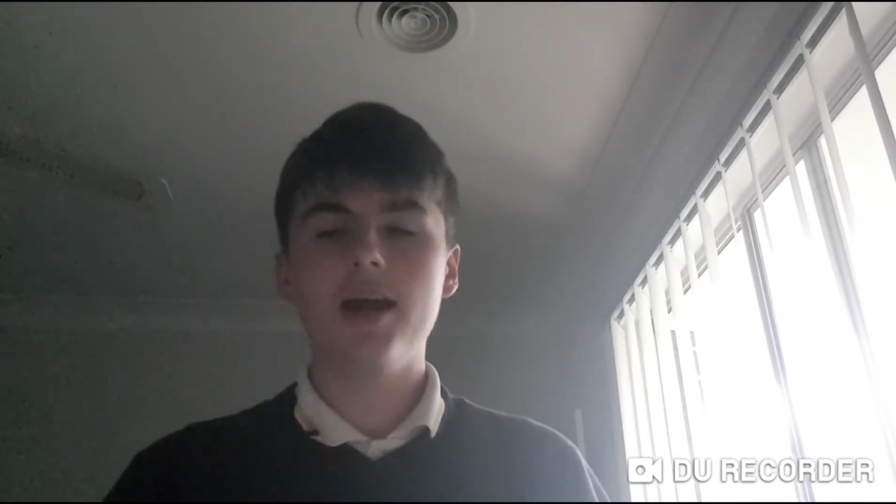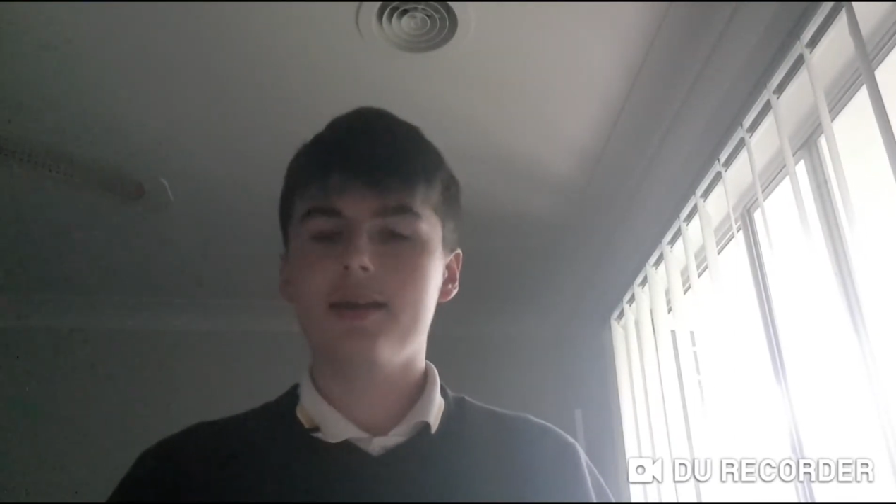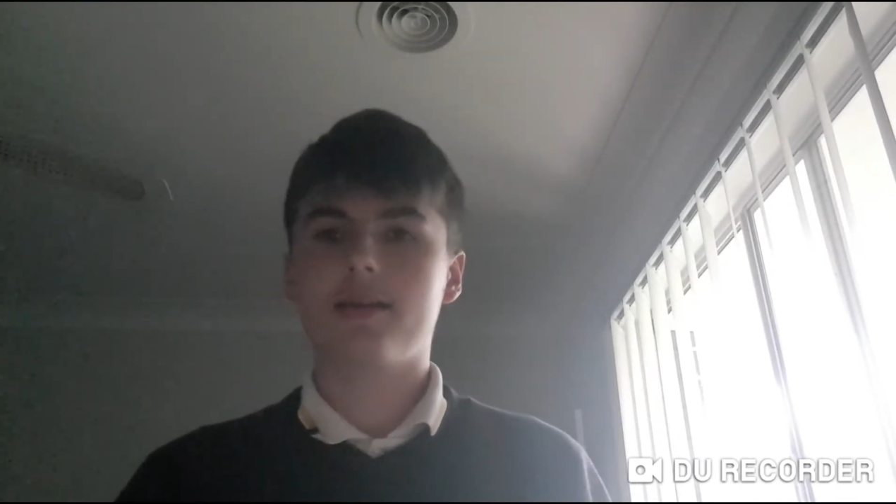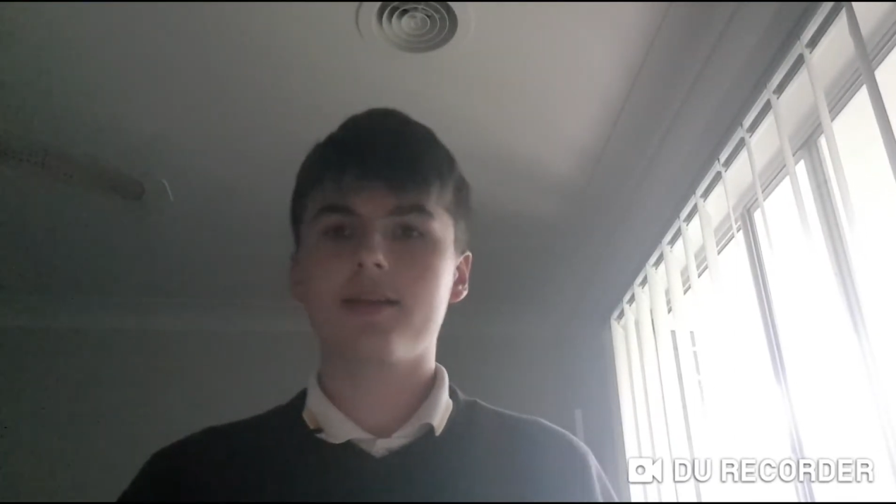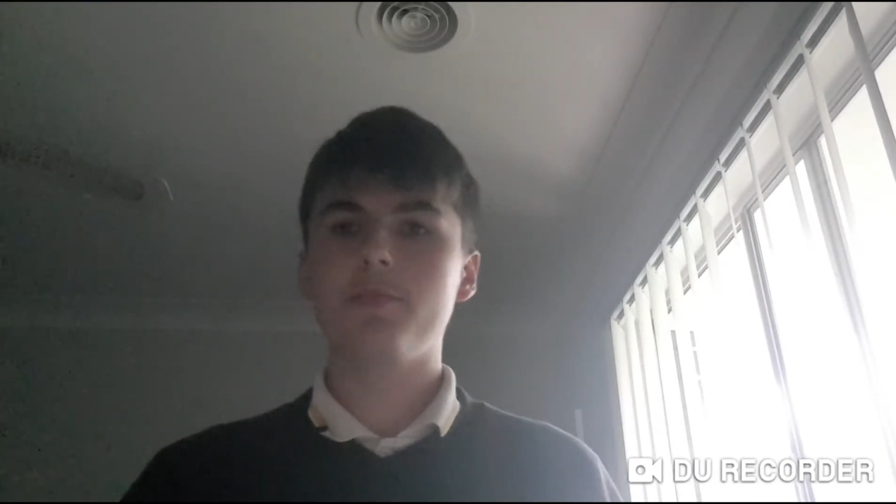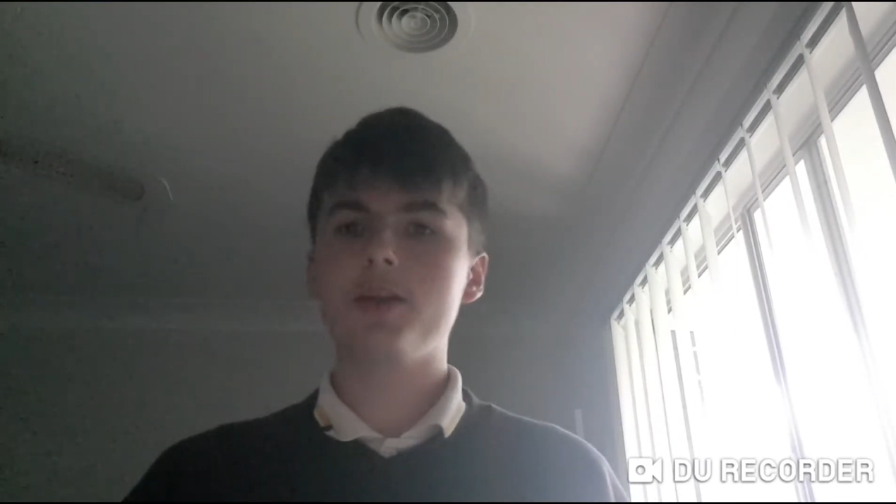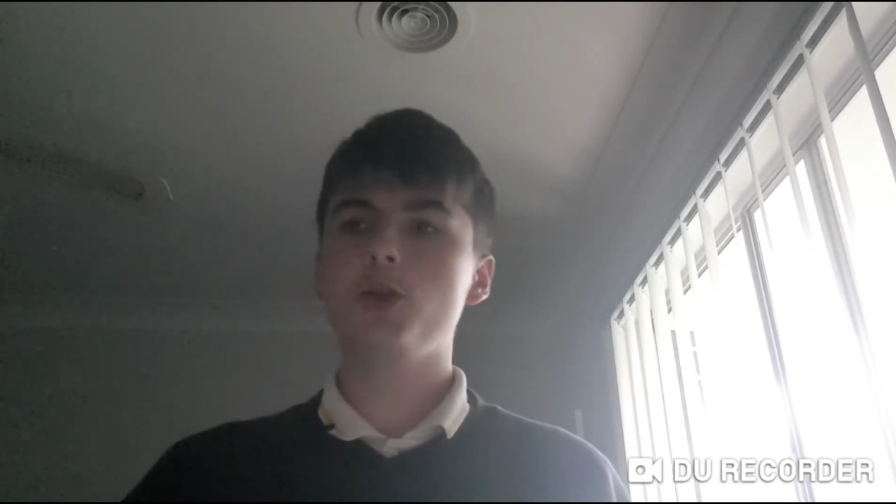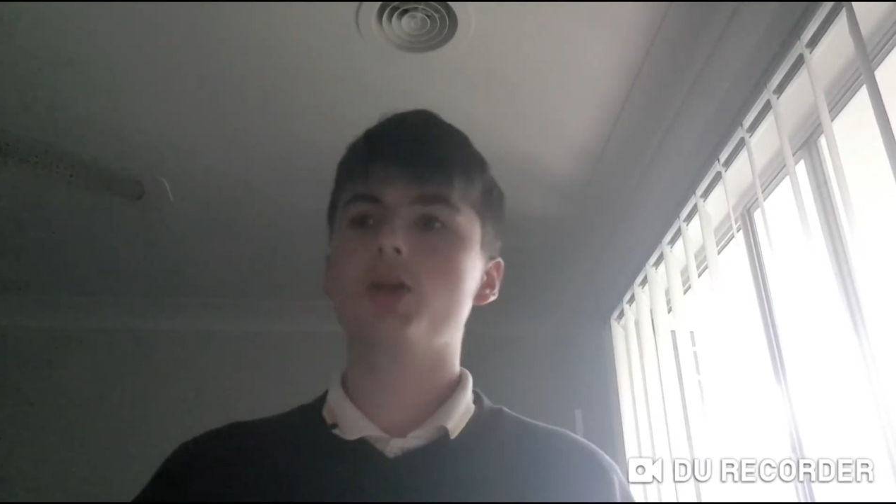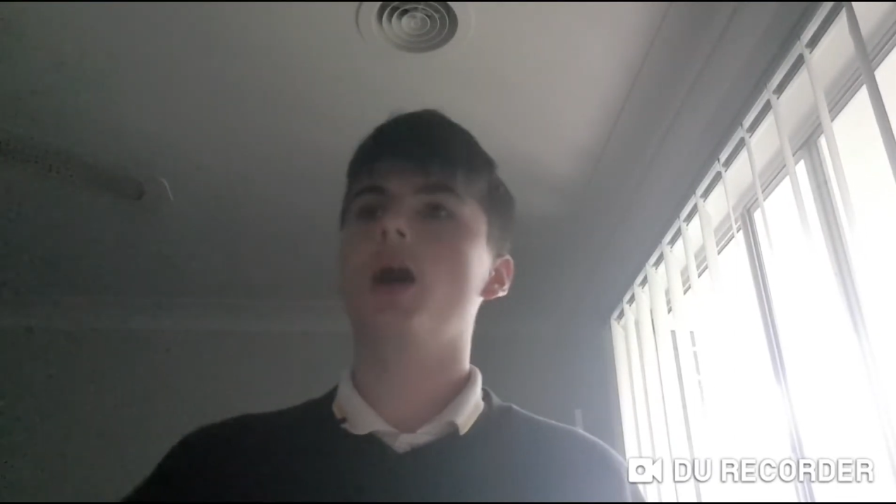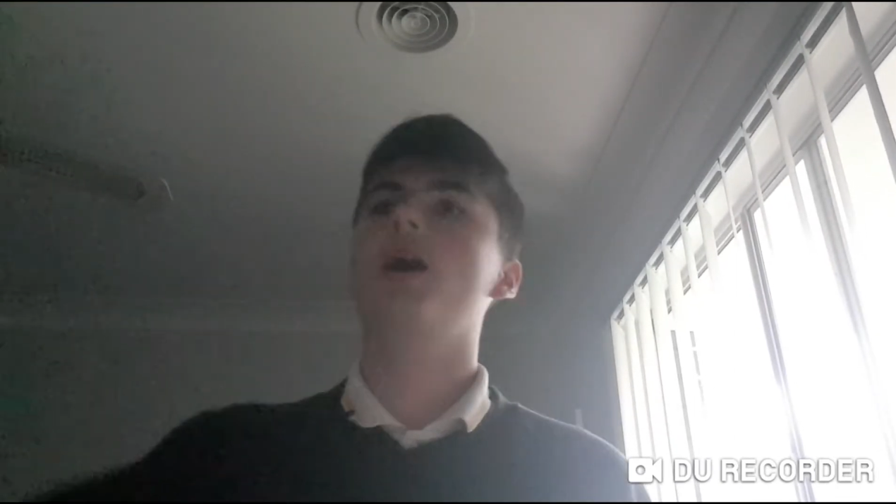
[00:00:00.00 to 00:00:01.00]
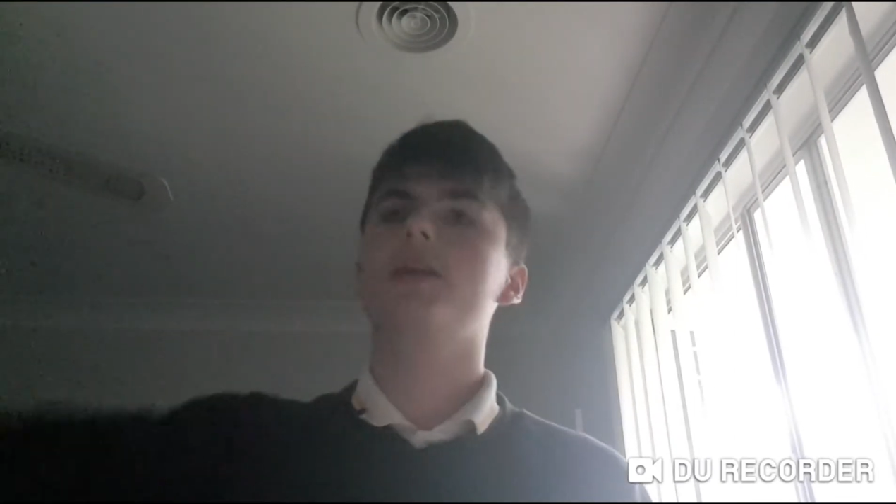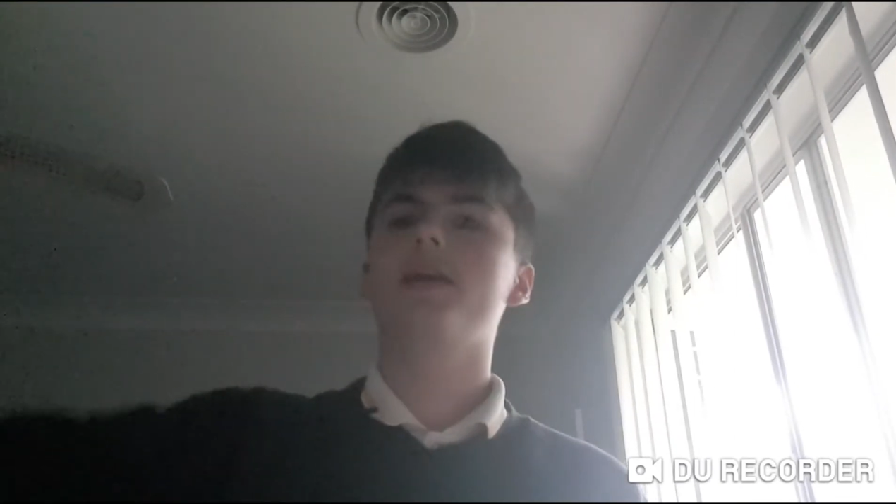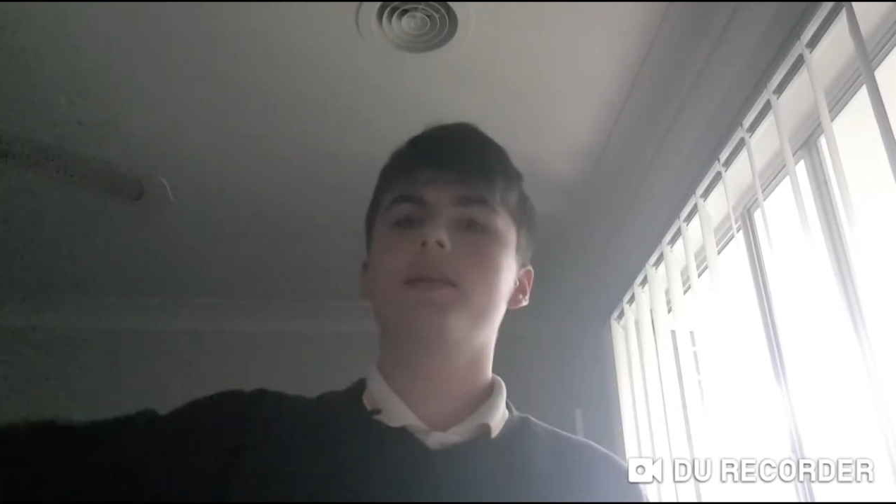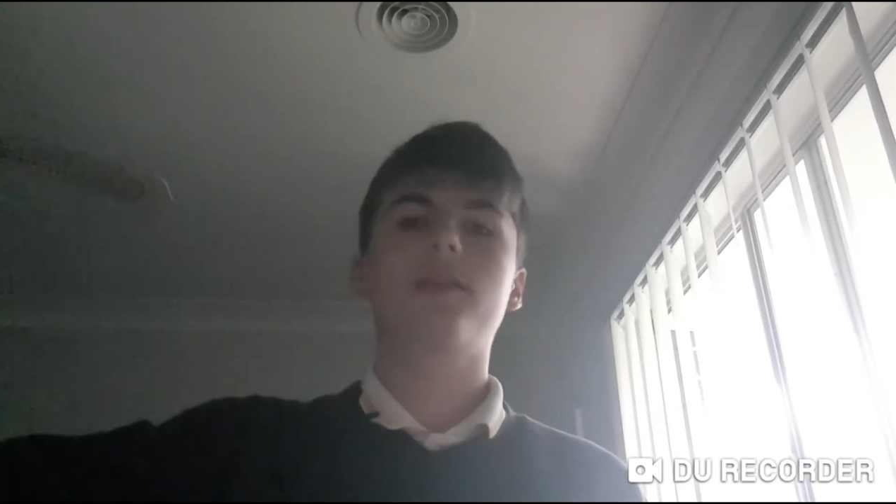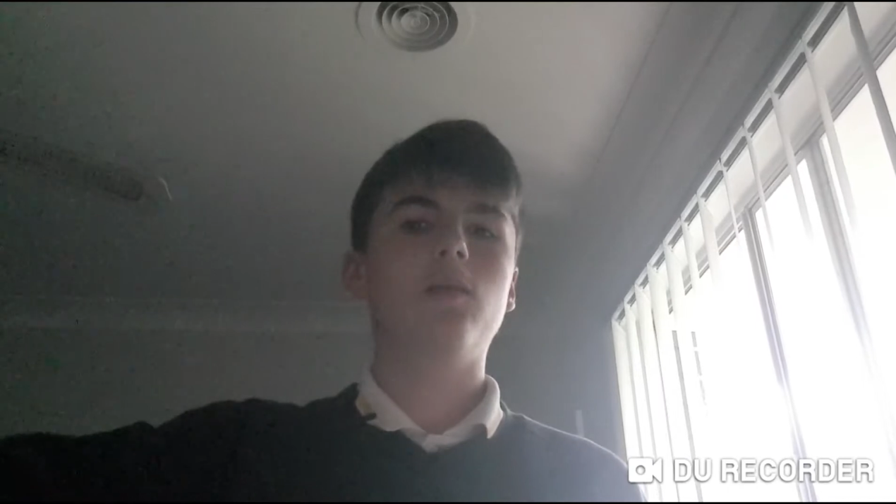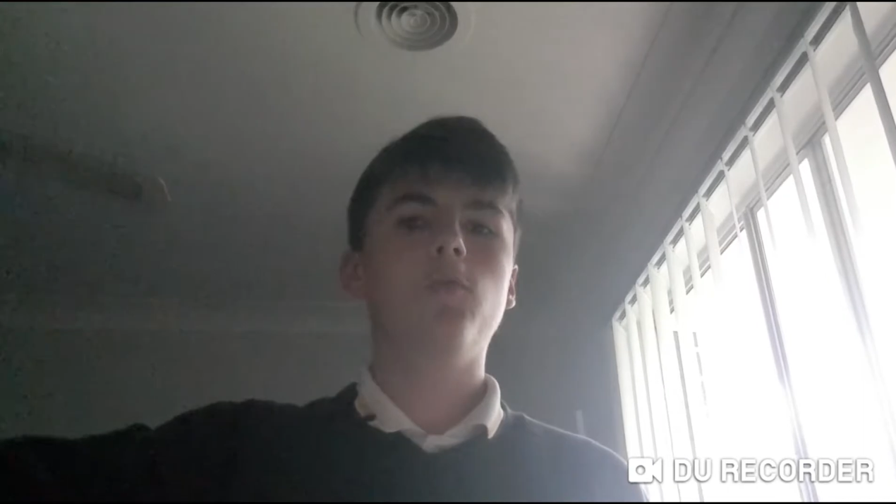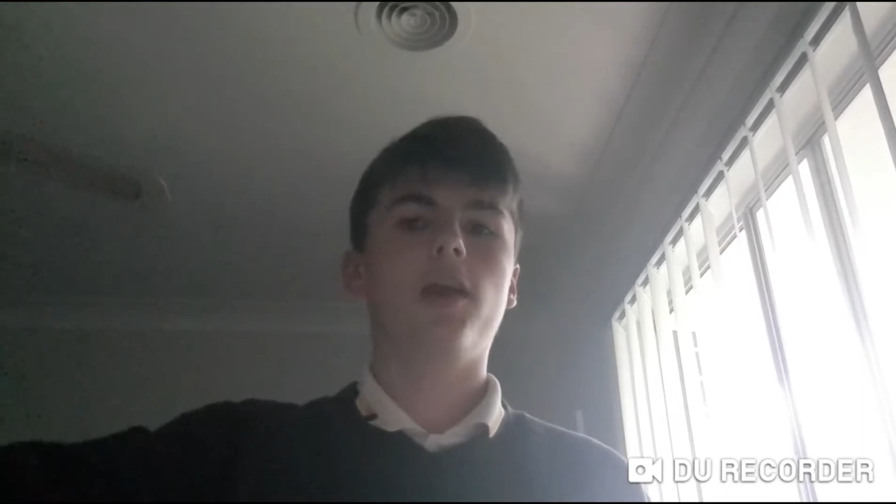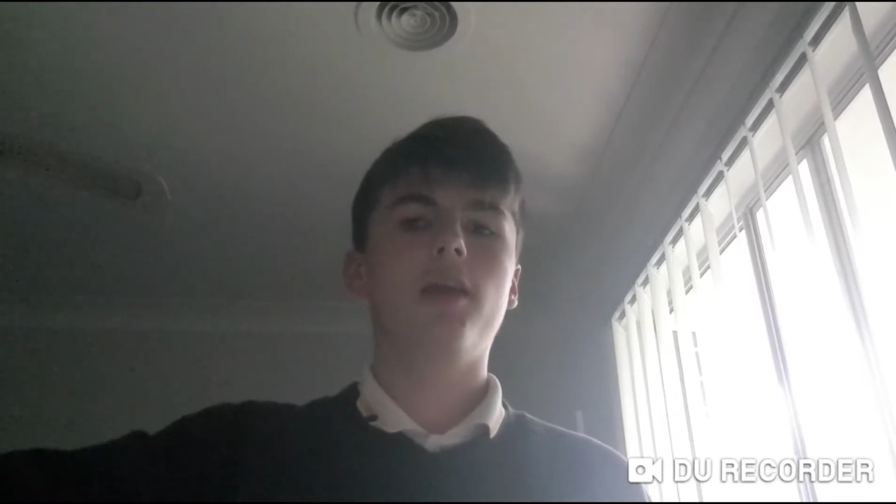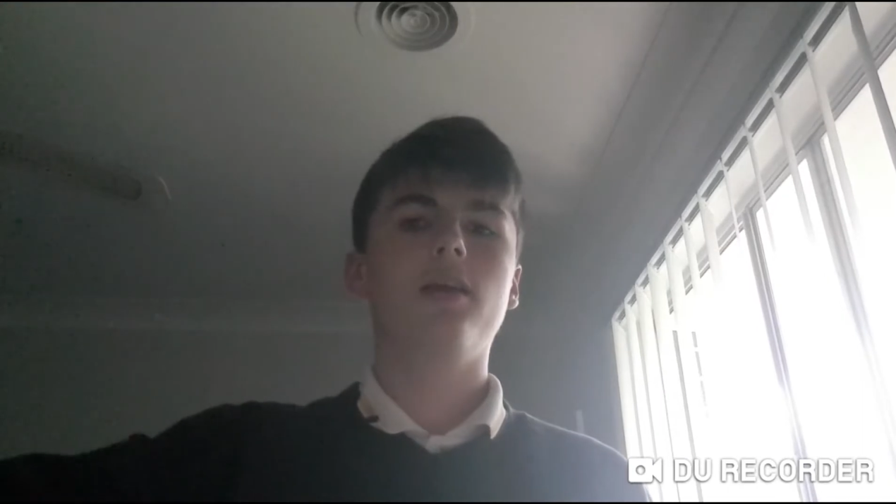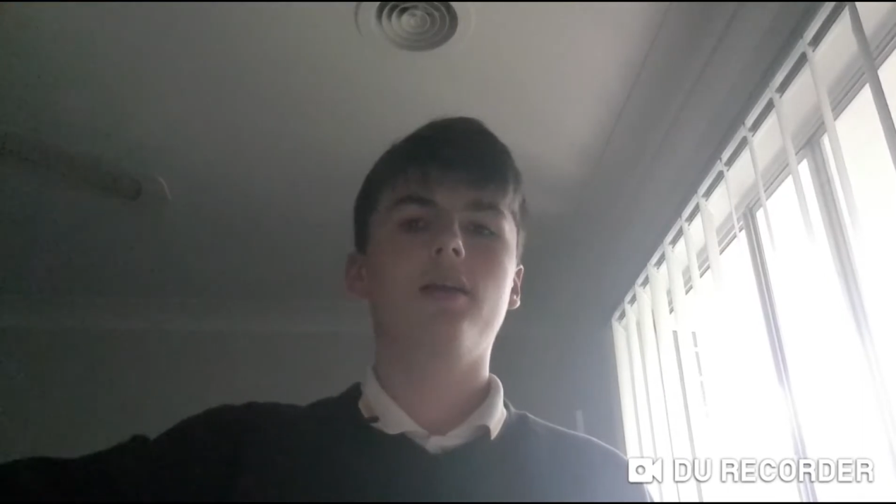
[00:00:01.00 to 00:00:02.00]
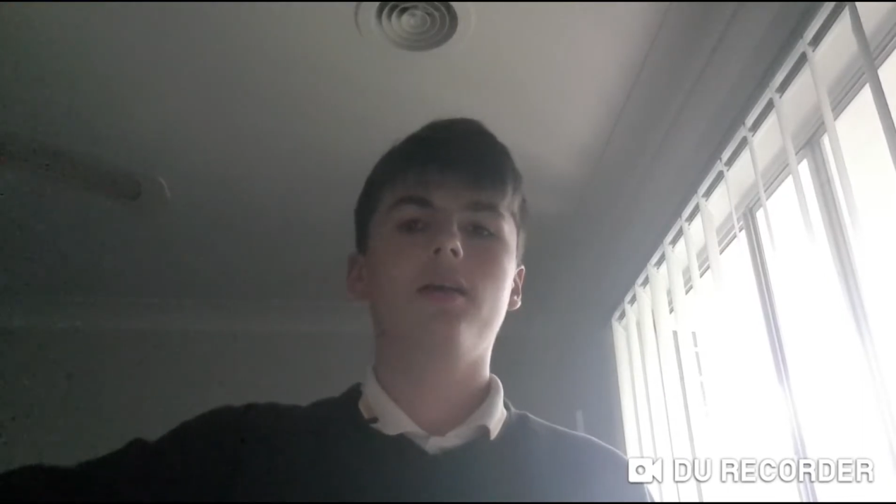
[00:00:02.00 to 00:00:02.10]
doesn't mean you can't get somewhere